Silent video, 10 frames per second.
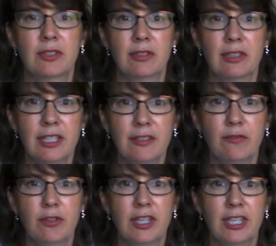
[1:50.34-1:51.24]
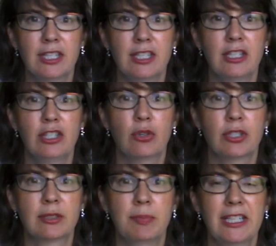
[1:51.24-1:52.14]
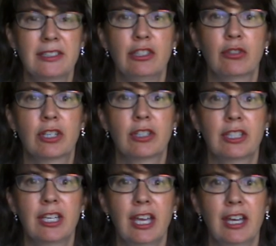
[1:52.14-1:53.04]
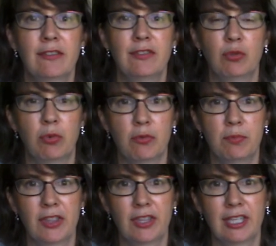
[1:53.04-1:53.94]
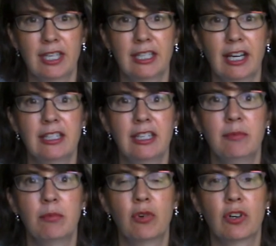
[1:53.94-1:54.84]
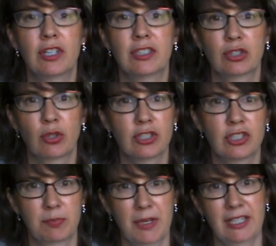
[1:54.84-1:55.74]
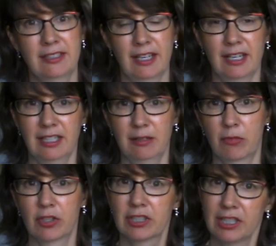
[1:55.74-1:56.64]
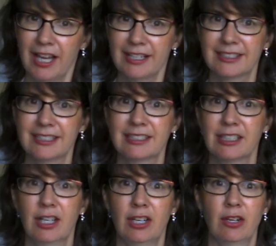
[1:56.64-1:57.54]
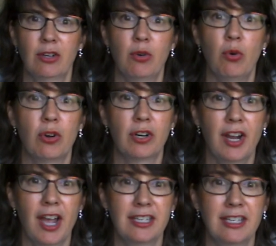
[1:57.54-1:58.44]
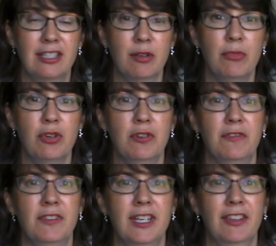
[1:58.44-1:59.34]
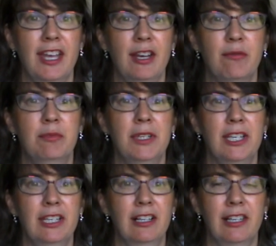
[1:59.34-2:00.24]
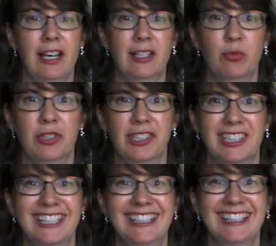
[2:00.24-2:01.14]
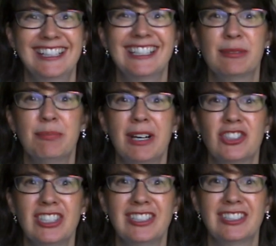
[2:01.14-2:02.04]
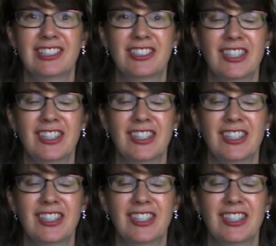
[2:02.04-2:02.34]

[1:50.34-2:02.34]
live within your space that you currently have. You won't be thinking, I need more storage space, I need more closets, or I need to move. Now that would be a lot of work. It's much easier to